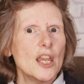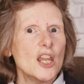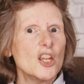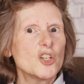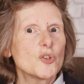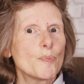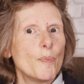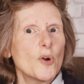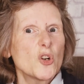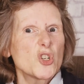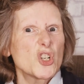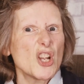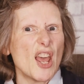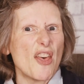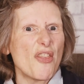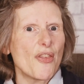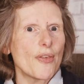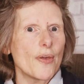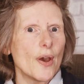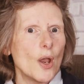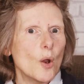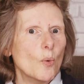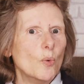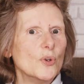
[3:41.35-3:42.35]

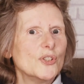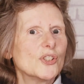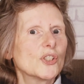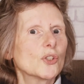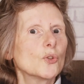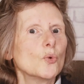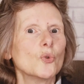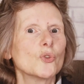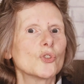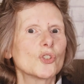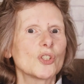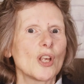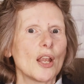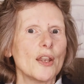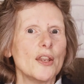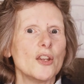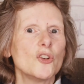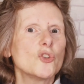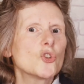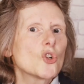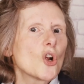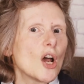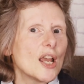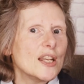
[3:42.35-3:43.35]
Ish-bosheth was Saul's
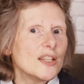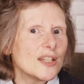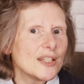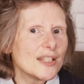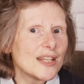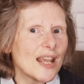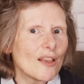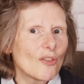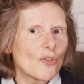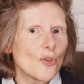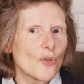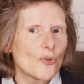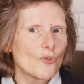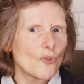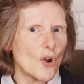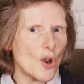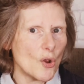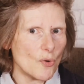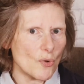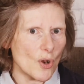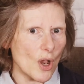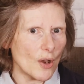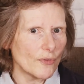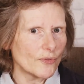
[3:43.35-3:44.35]
son and tried to take the
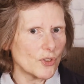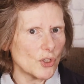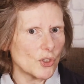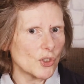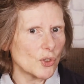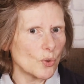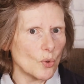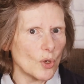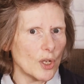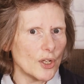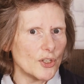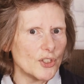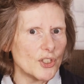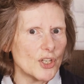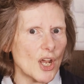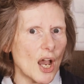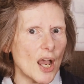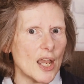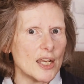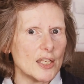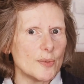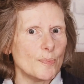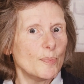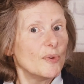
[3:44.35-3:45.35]
throne after Saul had
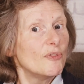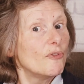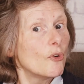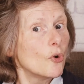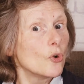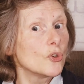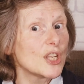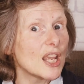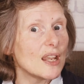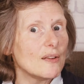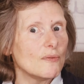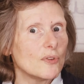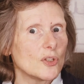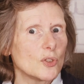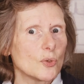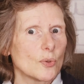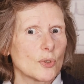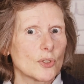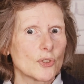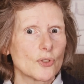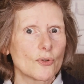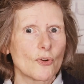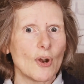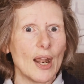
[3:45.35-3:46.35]
died before David
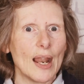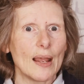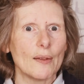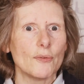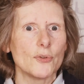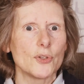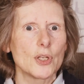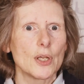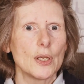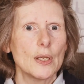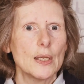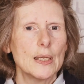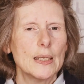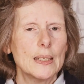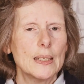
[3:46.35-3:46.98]
was crowned.